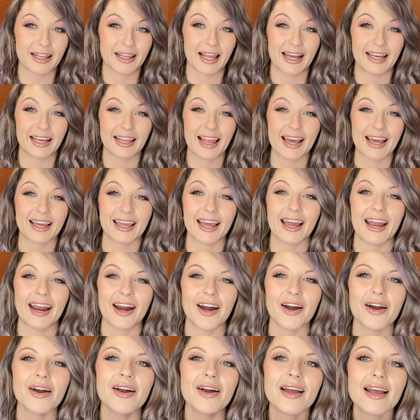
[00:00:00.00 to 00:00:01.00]
lilac
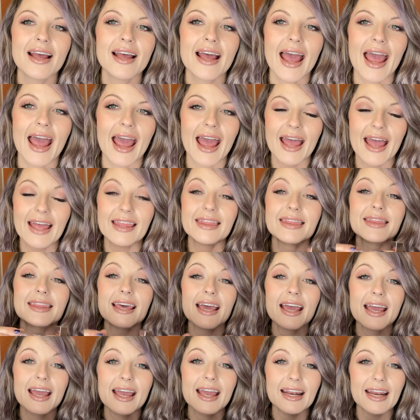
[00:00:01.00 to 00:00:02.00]
hair and
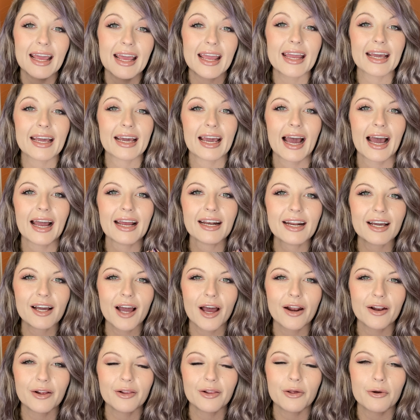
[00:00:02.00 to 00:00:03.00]
then it kind of
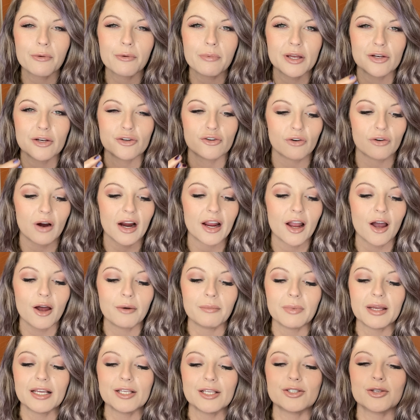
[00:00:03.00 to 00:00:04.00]
got a little bit dry
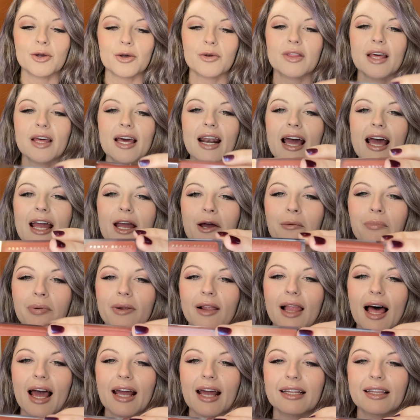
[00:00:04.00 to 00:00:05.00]
on me so then I
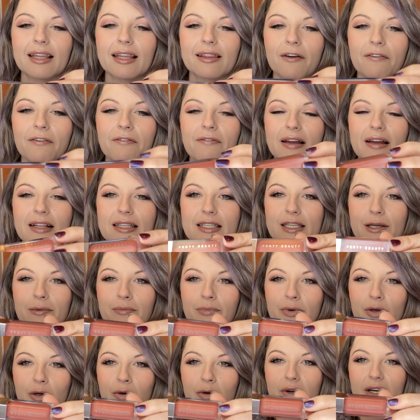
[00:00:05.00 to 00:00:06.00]
applied the Fenty
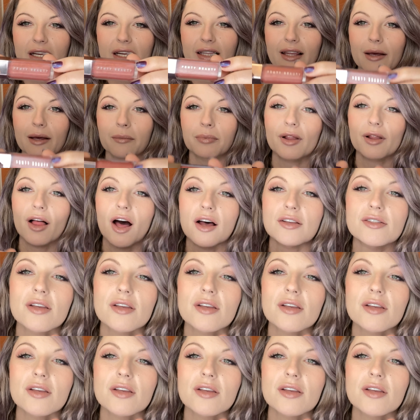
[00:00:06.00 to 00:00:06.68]
Beauty lip gloss